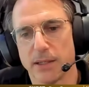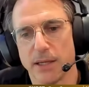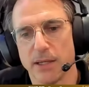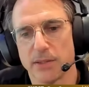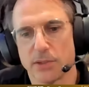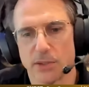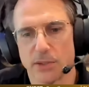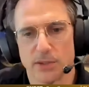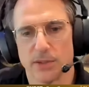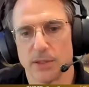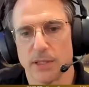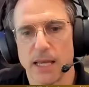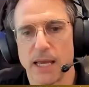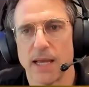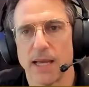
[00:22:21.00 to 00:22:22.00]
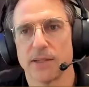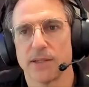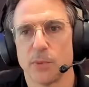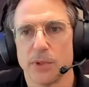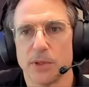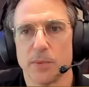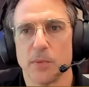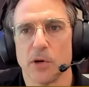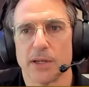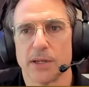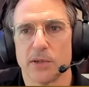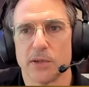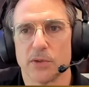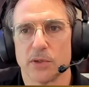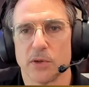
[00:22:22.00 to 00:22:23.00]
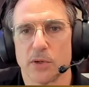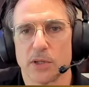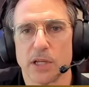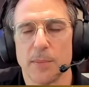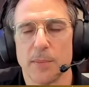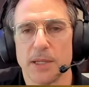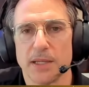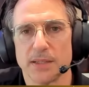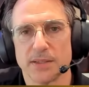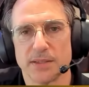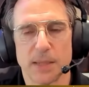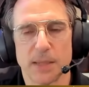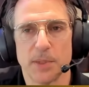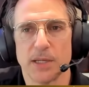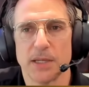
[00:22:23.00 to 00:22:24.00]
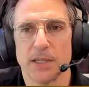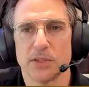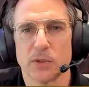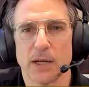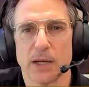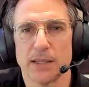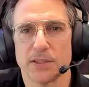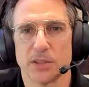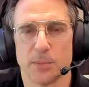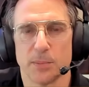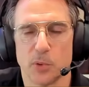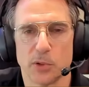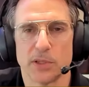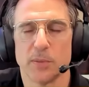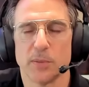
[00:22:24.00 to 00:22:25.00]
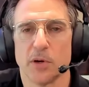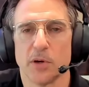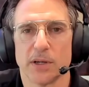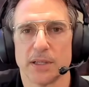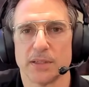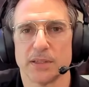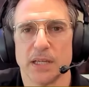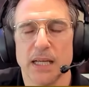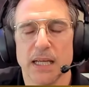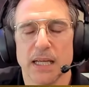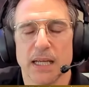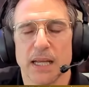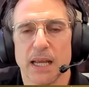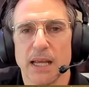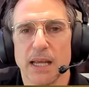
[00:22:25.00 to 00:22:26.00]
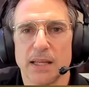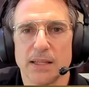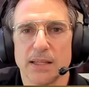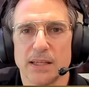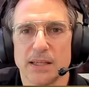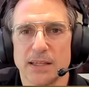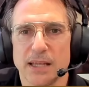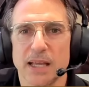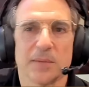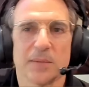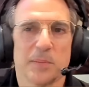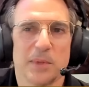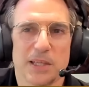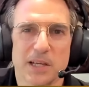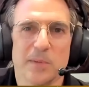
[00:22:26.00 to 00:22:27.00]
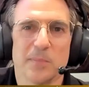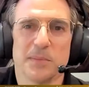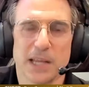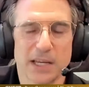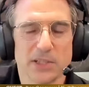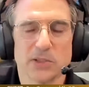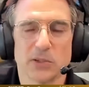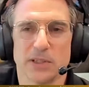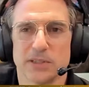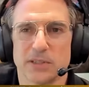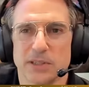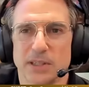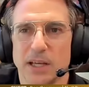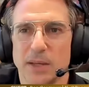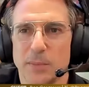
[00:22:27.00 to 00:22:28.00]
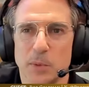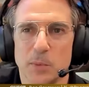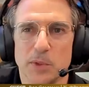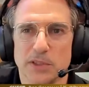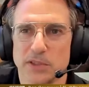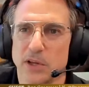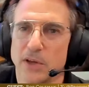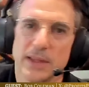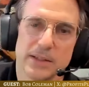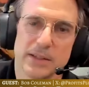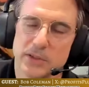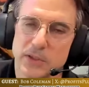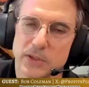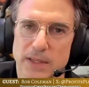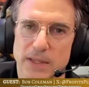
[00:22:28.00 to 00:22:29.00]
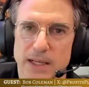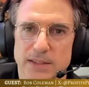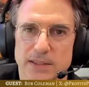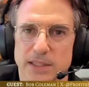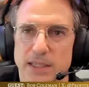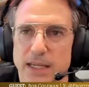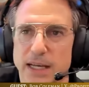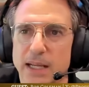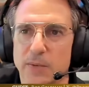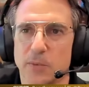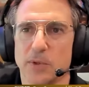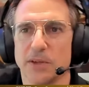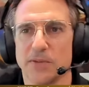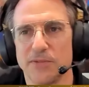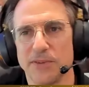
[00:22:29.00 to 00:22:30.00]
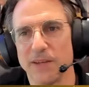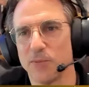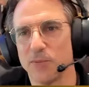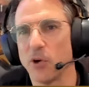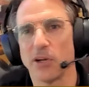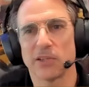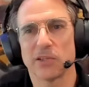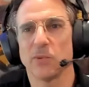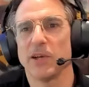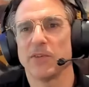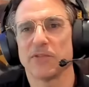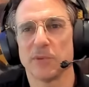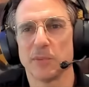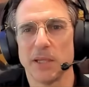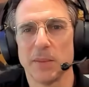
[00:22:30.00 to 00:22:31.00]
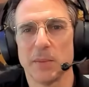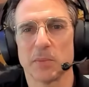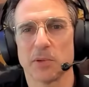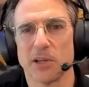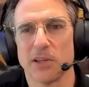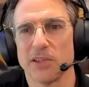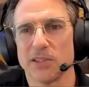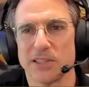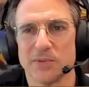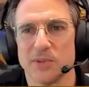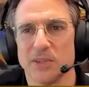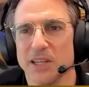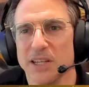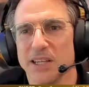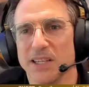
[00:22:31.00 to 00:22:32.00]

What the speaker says: interact with the market or come in and step in and try to support the markets, and that can become dangerous. I mean, we saw that in 2008 when the Fed walked away from Lehman Brothers and